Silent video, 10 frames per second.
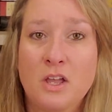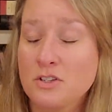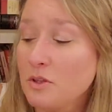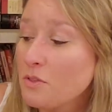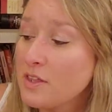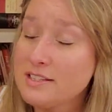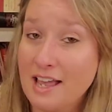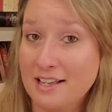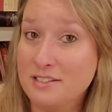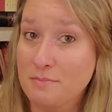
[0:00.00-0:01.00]
So this
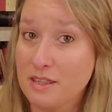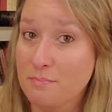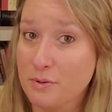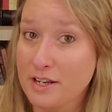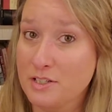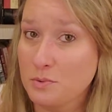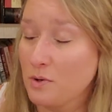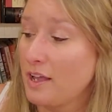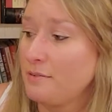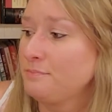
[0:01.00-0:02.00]
has to be the prettiest
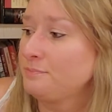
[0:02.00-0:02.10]
one